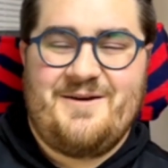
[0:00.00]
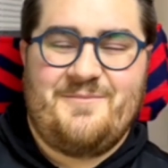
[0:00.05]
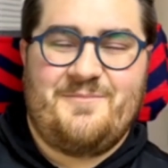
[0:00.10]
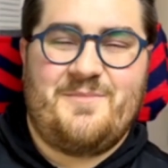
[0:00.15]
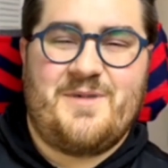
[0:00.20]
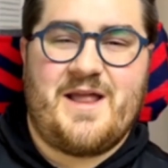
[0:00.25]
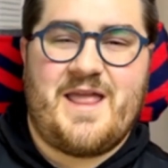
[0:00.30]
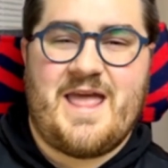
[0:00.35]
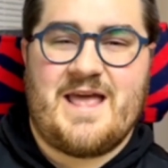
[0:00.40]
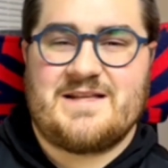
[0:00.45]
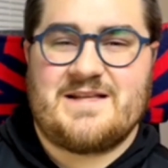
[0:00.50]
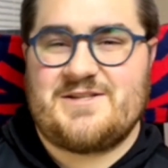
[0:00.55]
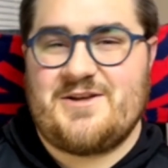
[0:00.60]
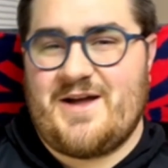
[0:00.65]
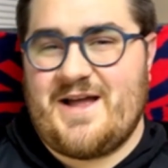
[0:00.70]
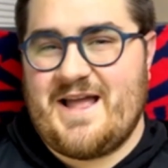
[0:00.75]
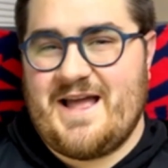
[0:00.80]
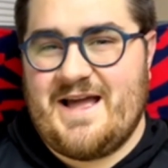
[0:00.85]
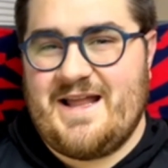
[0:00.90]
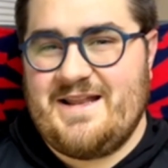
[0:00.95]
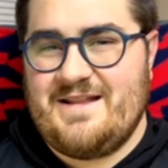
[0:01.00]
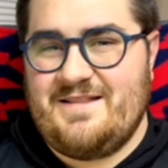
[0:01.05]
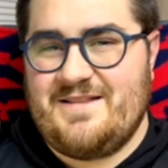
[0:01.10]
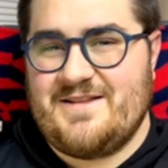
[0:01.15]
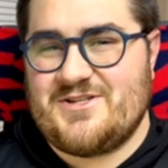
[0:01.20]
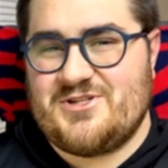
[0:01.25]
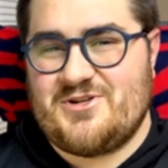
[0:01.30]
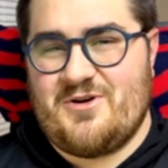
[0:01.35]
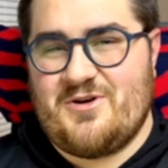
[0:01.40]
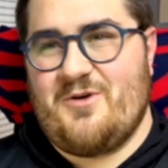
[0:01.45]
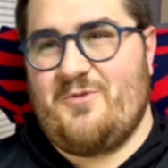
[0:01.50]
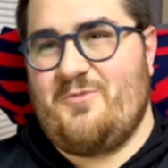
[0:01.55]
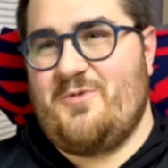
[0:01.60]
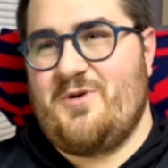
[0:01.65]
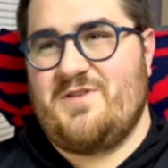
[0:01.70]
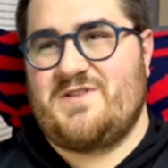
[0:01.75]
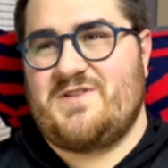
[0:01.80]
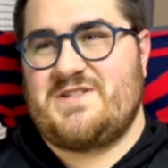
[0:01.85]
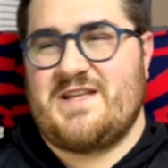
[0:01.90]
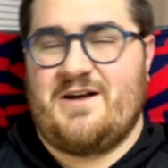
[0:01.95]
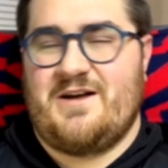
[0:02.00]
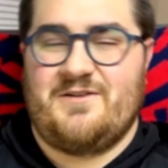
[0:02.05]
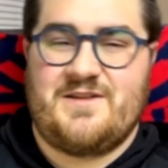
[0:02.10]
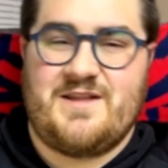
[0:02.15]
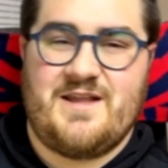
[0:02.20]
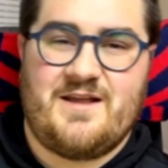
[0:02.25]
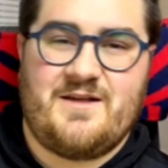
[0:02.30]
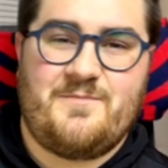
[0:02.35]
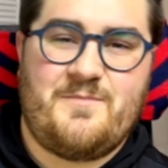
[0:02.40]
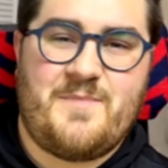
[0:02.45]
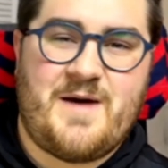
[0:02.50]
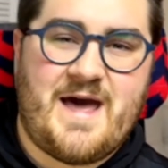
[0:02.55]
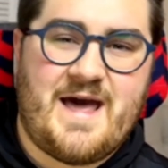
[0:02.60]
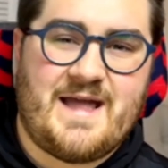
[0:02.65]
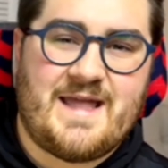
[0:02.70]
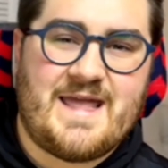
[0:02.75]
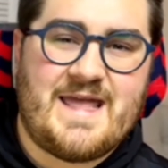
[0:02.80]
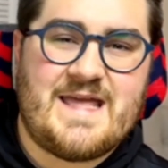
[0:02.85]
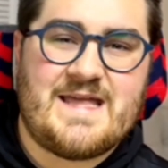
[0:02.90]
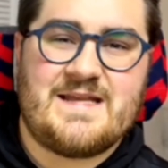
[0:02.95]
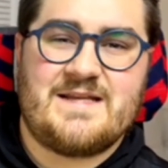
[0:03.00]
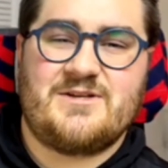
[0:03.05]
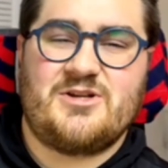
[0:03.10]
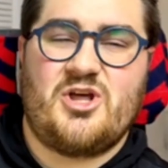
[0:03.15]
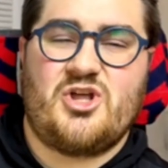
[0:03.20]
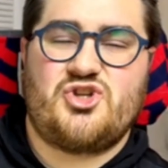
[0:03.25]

But yeah, so I got the start with Celtic back in